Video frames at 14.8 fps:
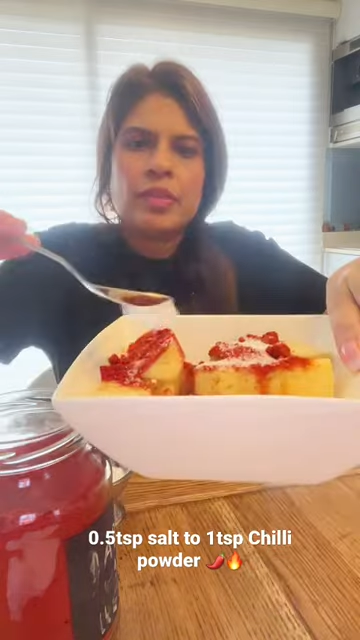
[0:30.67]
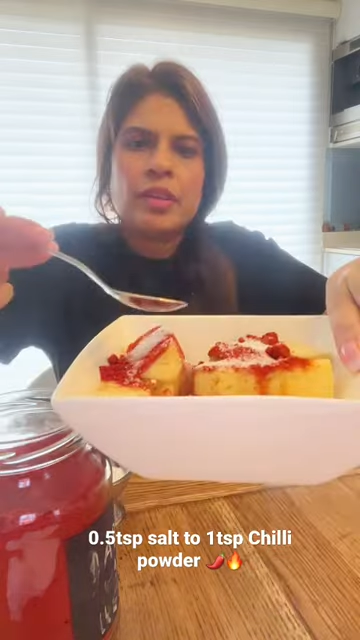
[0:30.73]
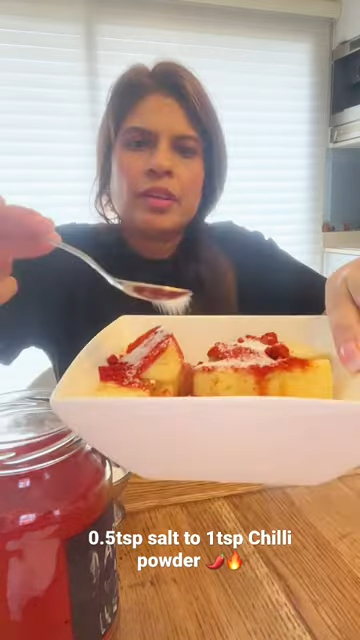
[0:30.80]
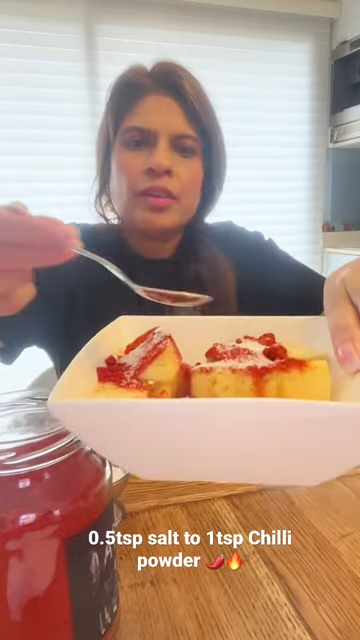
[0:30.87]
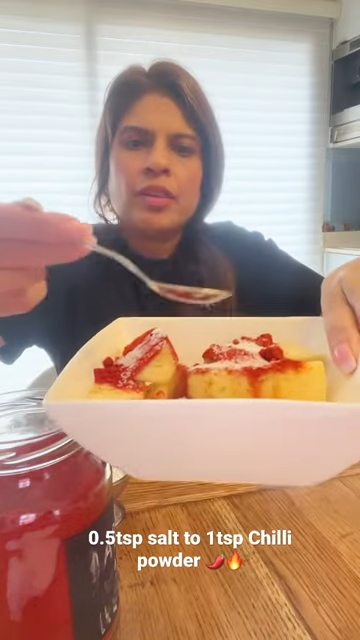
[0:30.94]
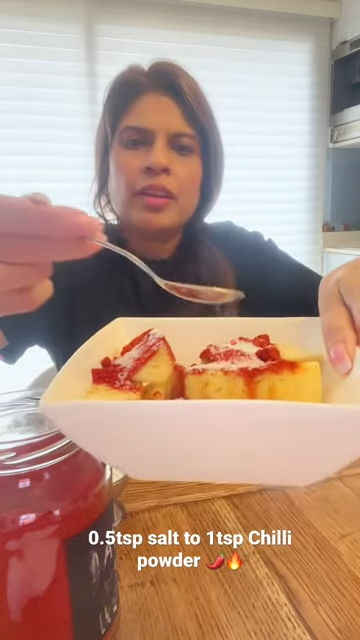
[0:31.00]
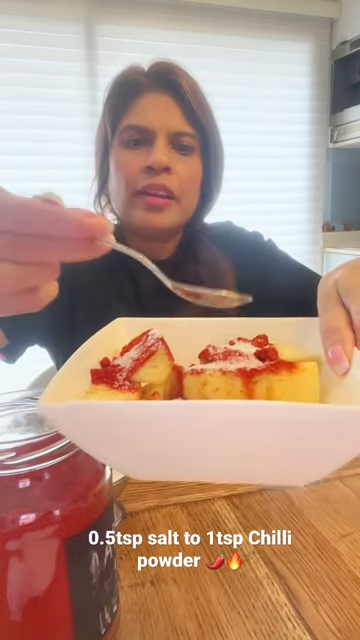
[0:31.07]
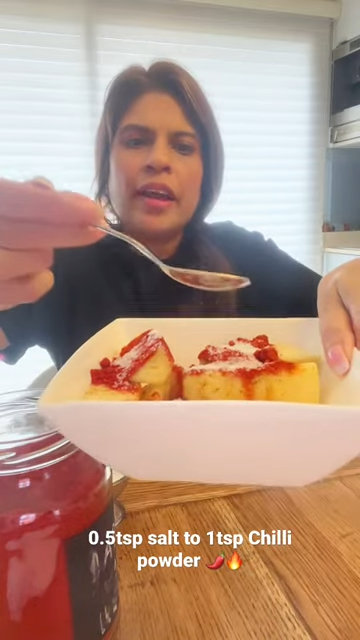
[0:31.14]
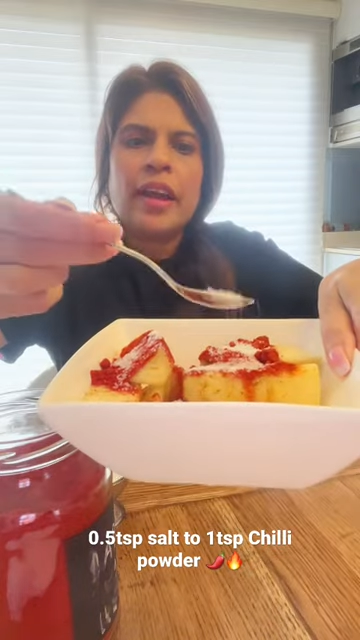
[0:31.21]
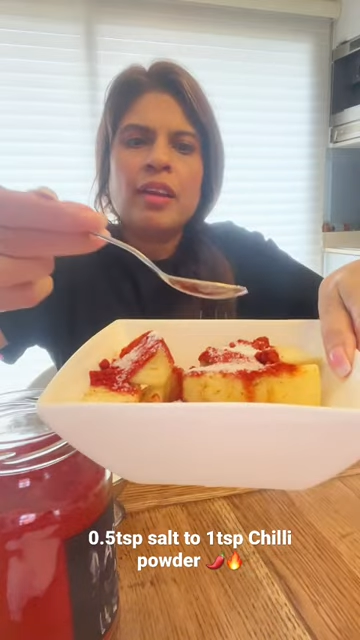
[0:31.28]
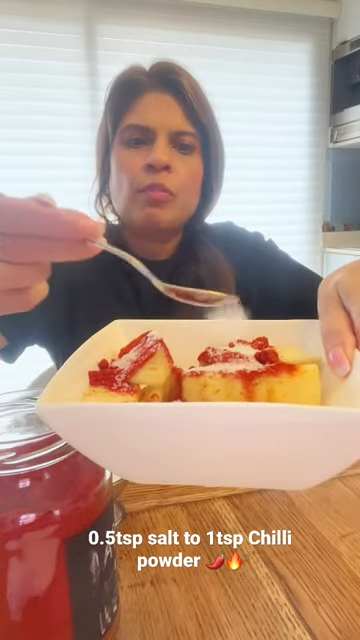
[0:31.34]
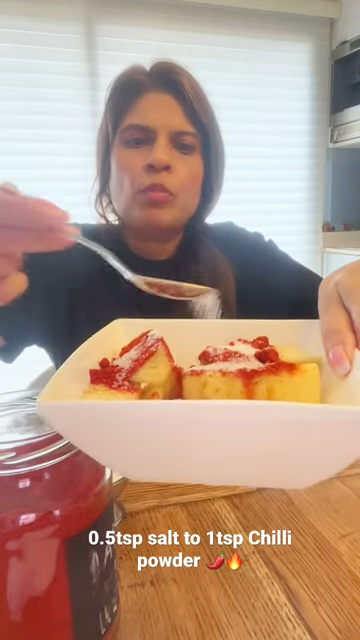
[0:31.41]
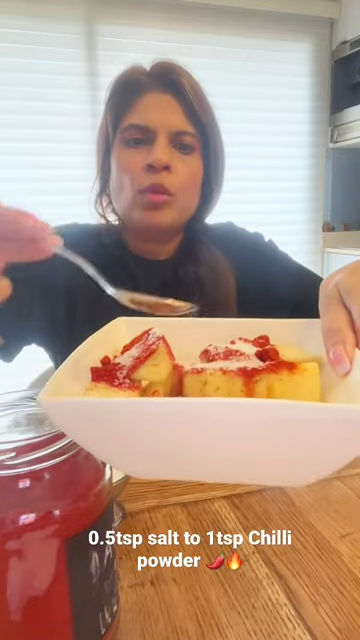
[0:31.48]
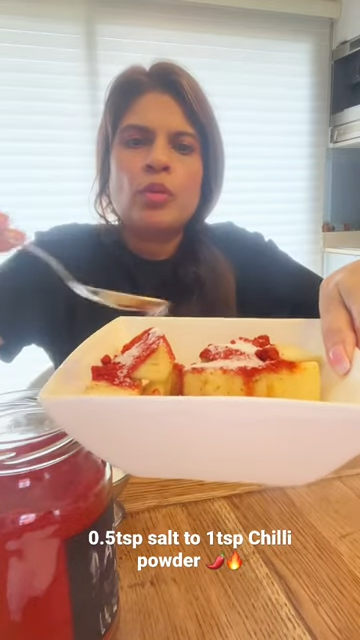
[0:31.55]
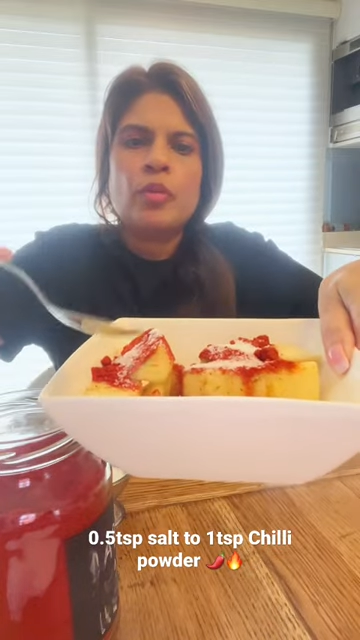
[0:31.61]
And you can
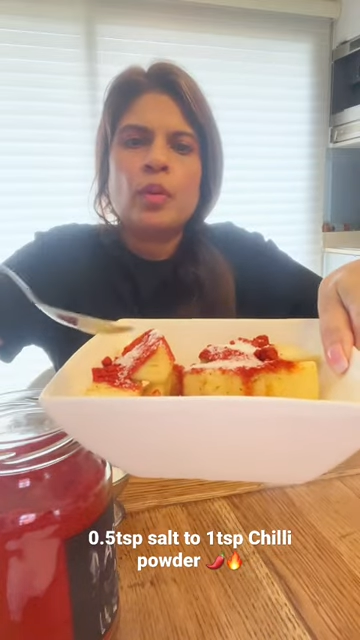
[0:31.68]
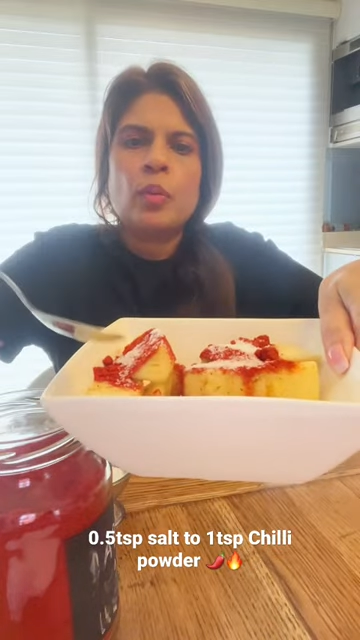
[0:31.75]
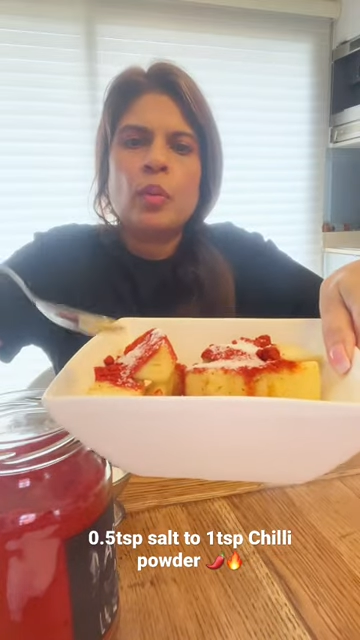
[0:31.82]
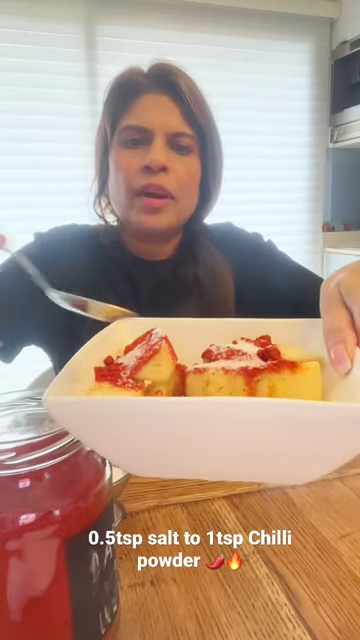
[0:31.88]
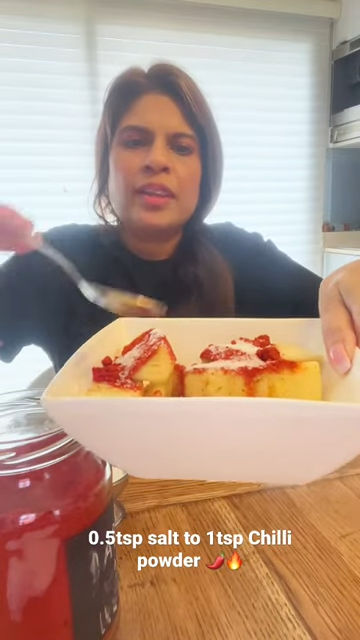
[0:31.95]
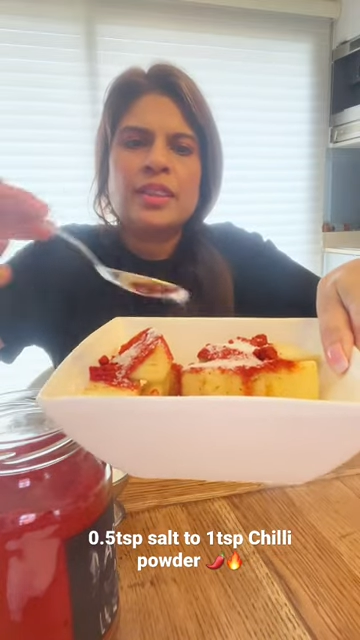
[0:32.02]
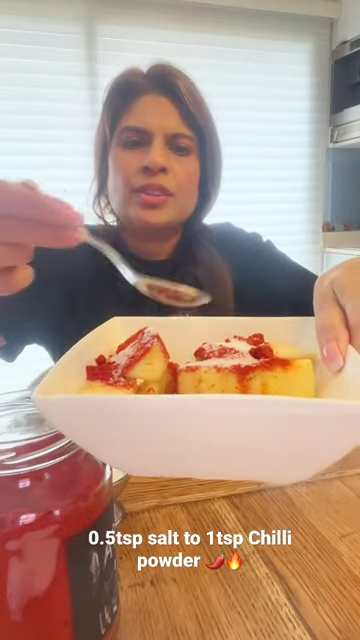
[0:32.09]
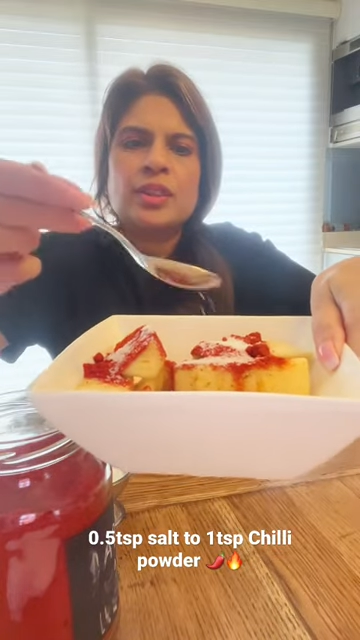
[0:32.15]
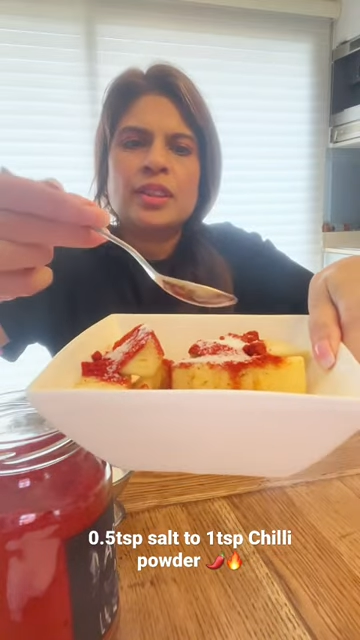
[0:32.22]
add more if you want.